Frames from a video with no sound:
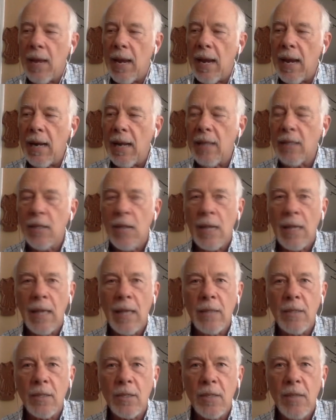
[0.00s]
And as I
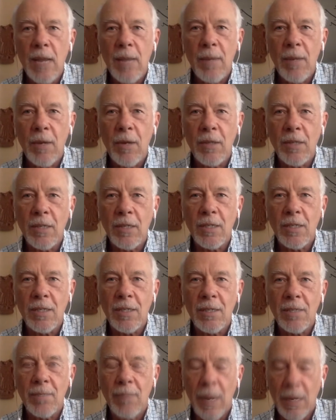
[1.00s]
like to say, because
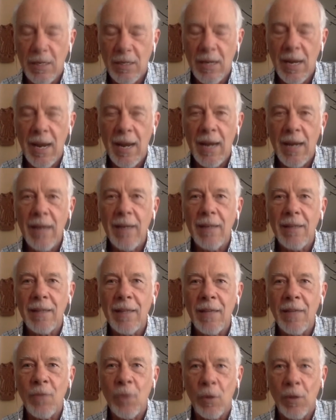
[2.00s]
it's my saying,
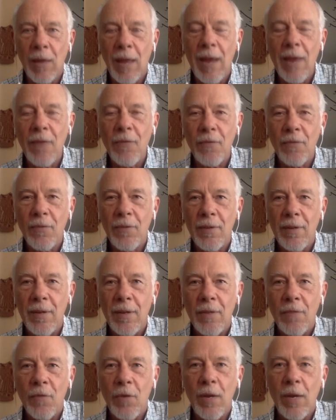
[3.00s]
live your life,
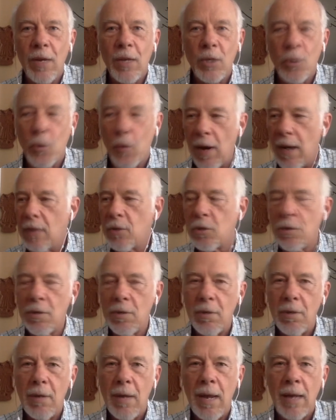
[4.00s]
forget your
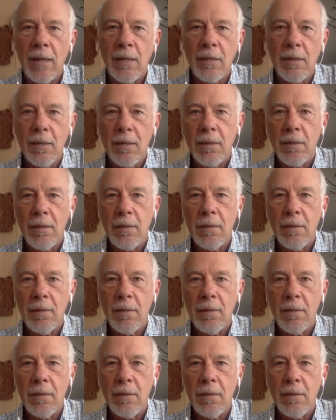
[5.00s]
age, and